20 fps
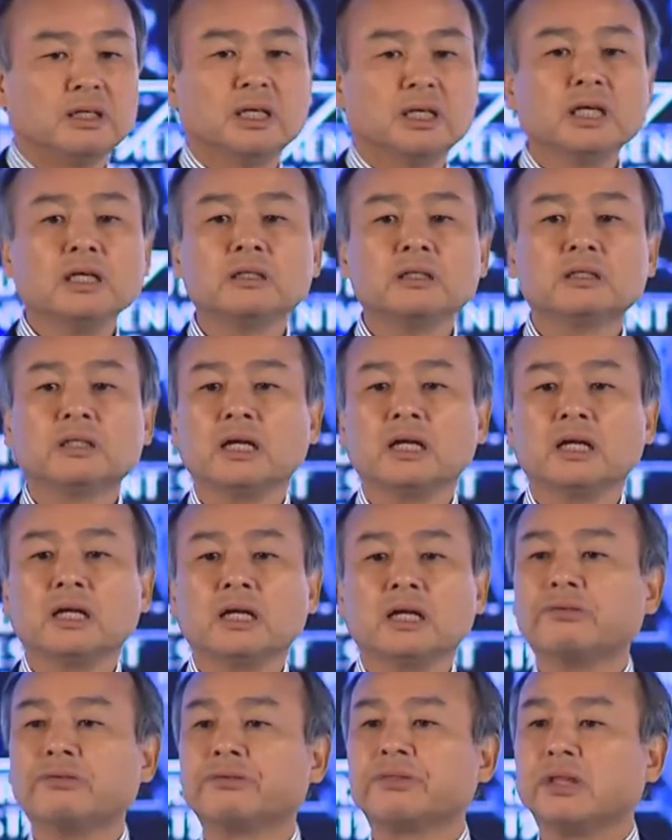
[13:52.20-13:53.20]

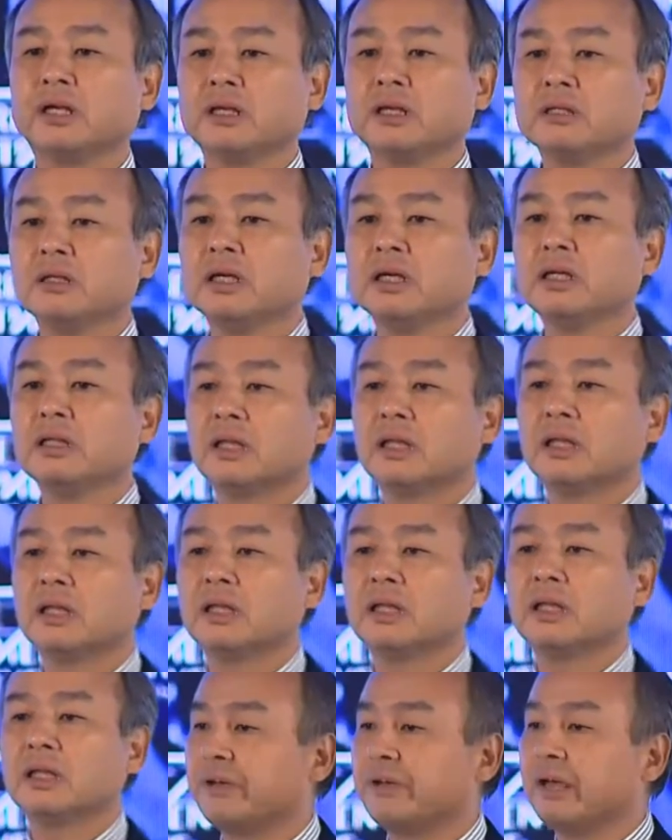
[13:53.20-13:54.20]
Internet of Things,
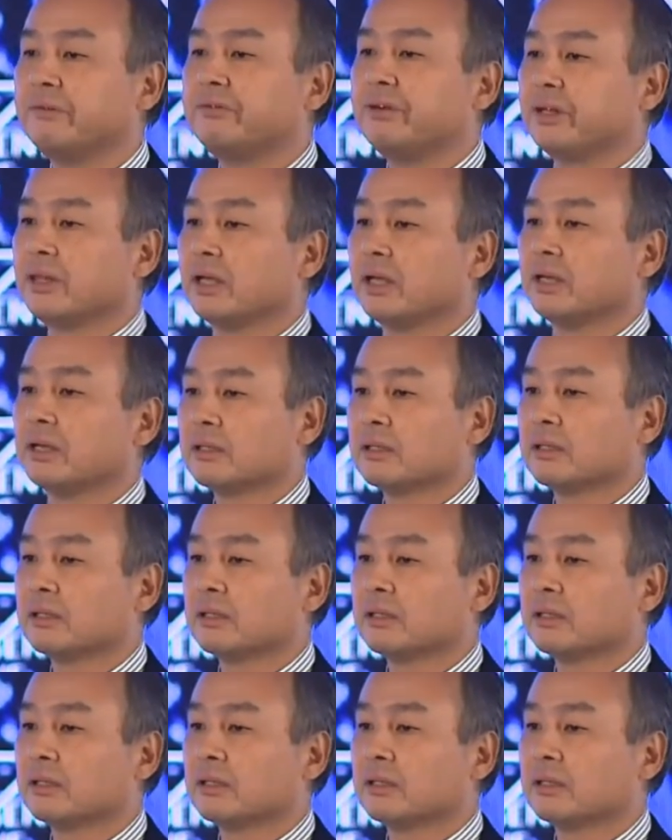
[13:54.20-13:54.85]
Internet of Everything.